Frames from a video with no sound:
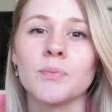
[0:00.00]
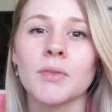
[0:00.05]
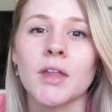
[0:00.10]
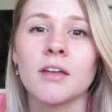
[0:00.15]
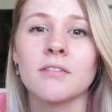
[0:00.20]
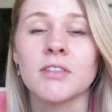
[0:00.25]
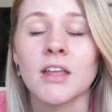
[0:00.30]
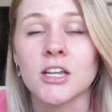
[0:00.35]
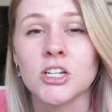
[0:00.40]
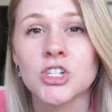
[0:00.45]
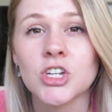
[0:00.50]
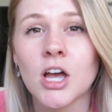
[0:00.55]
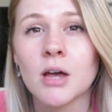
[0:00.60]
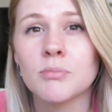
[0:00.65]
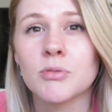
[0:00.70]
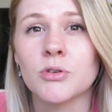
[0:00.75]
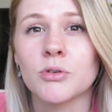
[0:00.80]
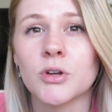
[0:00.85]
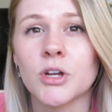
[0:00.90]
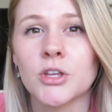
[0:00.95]
If they
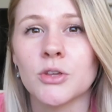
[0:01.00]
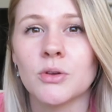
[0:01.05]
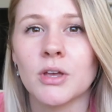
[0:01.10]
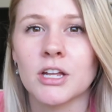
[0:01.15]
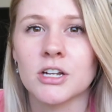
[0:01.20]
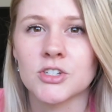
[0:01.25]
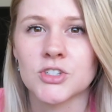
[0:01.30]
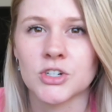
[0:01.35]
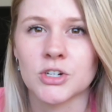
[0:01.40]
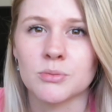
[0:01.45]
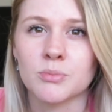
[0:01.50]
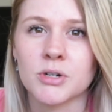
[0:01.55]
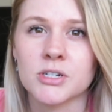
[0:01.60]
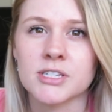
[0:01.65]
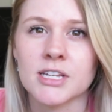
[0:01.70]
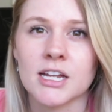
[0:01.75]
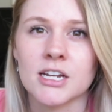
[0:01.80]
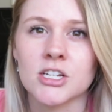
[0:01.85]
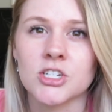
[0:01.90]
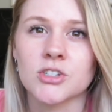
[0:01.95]
shop through it, you get a certain
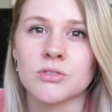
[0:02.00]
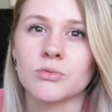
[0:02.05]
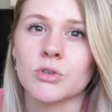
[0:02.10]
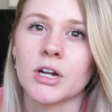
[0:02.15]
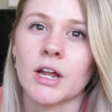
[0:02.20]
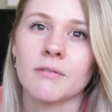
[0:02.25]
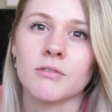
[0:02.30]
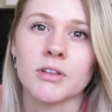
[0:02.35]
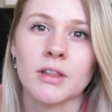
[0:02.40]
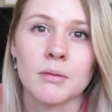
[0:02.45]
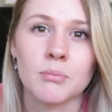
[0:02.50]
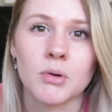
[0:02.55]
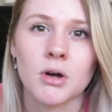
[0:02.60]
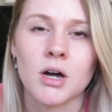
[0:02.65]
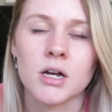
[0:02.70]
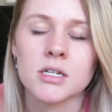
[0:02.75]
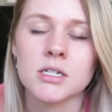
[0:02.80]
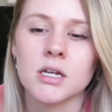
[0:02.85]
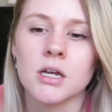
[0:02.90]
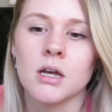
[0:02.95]
percentage of whatever they
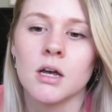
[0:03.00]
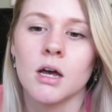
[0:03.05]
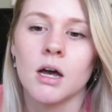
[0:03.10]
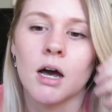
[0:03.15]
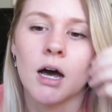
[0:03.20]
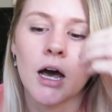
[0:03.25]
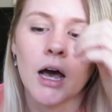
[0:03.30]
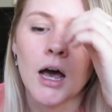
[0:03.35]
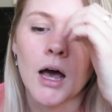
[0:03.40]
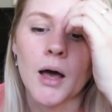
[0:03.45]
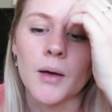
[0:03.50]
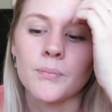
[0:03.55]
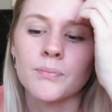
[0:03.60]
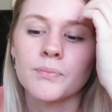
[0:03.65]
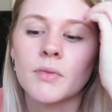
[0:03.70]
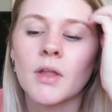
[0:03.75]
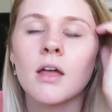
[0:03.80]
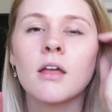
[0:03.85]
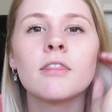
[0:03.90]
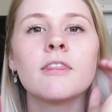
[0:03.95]
bought.
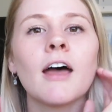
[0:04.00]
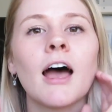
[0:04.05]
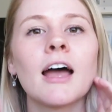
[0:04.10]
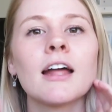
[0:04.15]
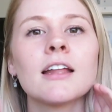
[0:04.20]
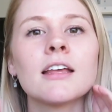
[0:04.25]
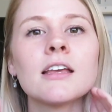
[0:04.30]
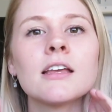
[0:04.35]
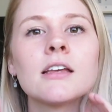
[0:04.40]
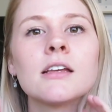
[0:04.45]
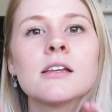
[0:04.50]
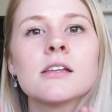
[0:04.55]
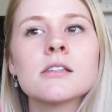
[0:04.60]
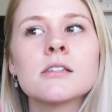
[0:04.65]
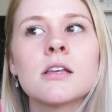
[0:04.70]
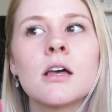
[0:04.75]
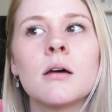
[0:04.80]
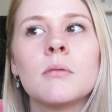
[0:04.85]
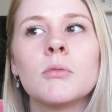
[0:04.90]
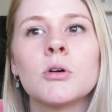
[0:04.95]
That
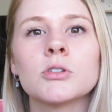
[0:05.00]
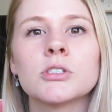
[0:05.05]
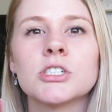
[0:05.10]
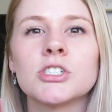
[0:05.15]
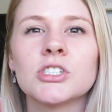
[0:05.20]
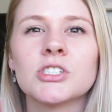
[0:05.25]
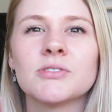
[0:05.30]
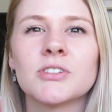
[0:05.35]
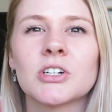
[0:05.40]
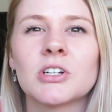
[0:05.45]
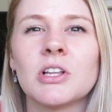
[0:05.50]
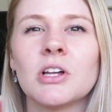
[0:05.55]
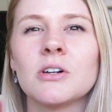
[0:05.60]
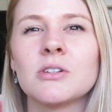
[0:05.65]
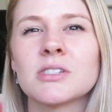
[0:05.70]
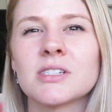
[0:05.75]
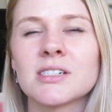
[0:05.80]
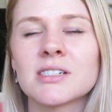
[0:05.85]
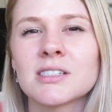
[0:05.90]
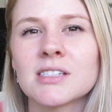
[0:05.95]
is mostly just for
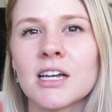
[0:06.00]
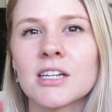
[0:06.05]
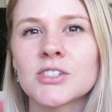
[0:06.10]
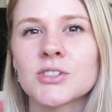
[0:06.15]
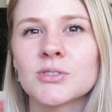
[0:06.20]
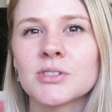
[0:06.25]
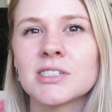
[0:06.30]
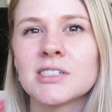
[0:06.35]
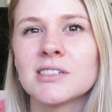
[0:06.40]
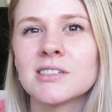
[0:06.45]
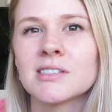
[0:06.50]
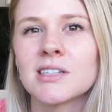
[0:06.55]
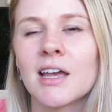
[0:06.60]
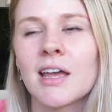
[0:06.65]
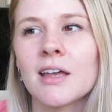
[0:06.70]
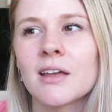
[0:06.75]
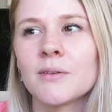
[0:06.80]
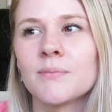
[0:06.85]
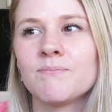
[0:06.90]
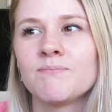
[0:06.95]
clothes and accessories,
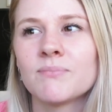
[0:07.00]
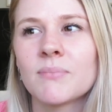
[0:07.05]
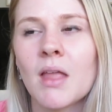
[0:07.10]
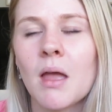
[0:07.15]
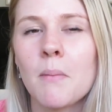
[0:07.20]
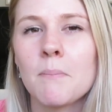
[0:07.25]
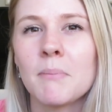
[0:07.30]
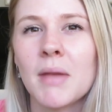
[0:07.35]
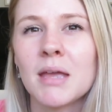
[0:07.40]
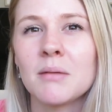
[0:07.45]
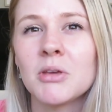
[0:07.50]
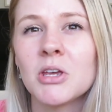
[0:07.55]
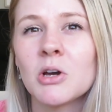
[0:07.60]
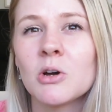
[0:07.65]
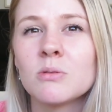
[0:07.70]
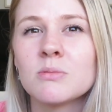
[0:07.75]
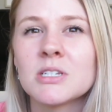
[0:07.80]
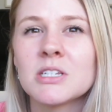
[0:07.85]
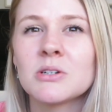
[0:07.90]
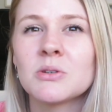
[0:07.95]
like maybe
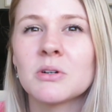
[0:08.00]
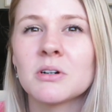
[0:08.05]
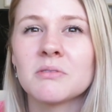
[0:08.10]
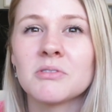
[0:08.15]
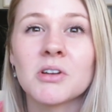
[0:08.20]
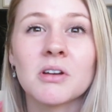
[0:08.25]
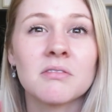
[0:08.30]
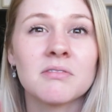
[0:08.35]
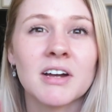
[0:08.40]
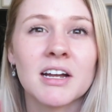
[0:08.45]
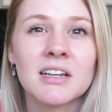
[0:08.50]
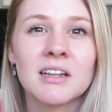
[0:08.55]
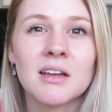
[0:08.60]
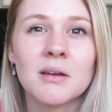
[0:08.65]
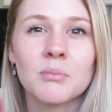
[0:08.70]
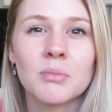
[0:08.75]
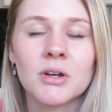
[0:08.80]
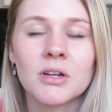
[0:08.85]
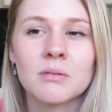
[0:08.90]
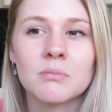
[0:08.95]
home decor if you can find
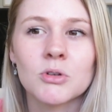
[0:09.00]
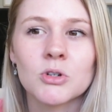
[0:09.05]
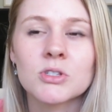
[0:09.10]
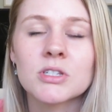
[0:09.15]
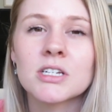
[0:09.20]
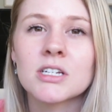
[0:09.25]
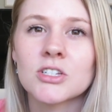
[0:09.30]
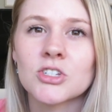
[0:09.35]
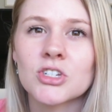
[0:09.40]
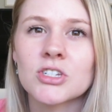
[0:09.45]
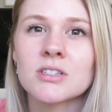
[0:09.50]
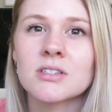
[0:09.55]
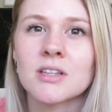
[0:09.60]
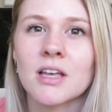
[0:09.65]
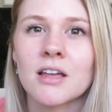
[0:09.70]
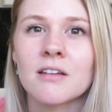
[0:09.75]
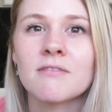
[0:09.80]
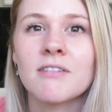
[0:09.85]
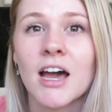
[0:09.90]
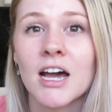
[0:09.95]
it, but mostly it's just
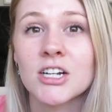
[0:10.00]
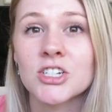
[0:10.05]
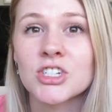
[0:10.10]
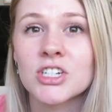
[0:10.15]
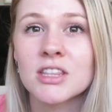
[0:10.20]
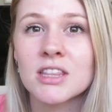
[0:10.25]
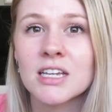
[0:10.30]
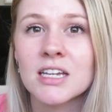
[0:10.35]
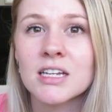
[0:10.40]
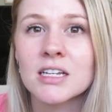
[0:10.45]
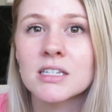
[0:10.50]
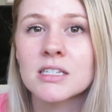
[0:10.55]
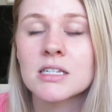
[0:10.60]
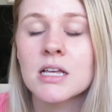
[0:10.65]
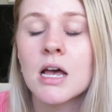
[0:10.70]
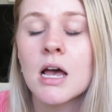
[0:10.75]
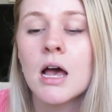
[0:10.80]
like fashion things.